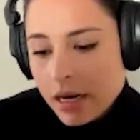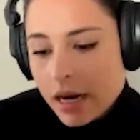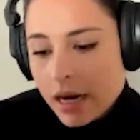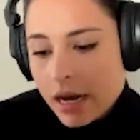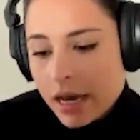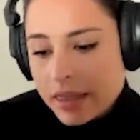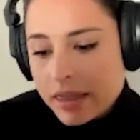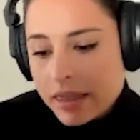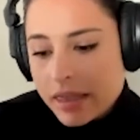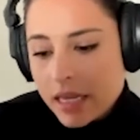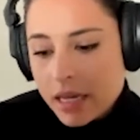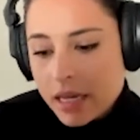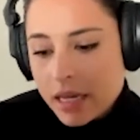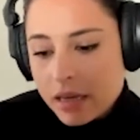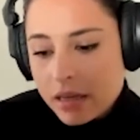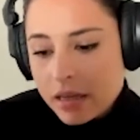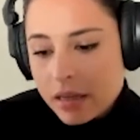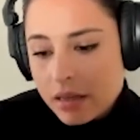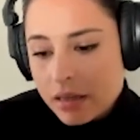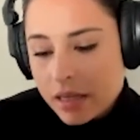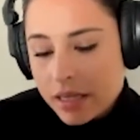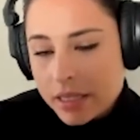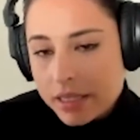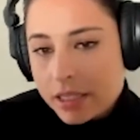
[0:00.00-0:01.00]
I think
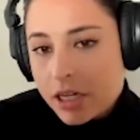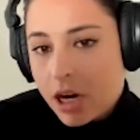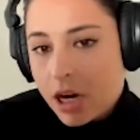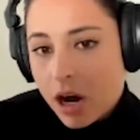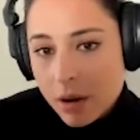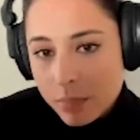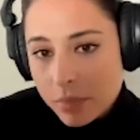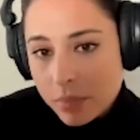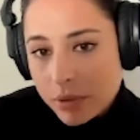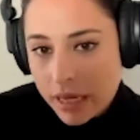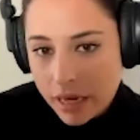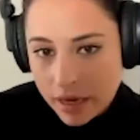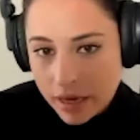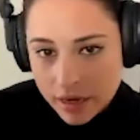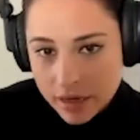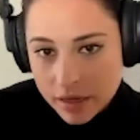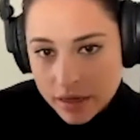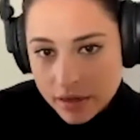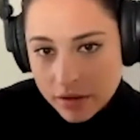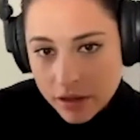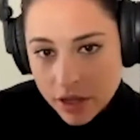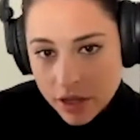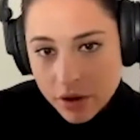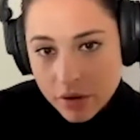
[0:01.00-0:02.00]
it's
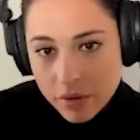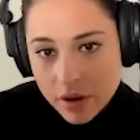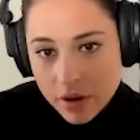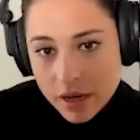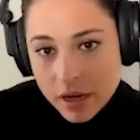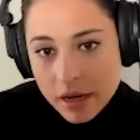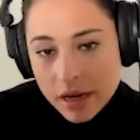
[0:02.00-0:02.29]
complicated though.